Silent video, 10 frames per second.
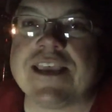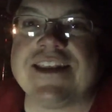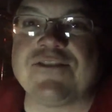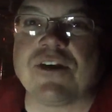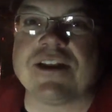
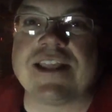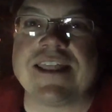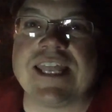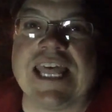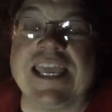getting dragged down
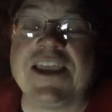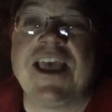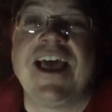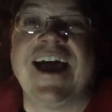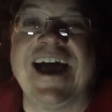the lake.
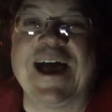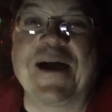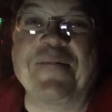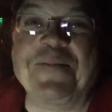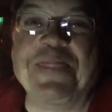
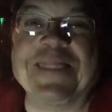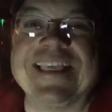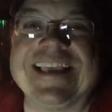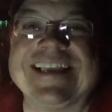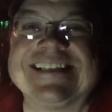
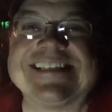If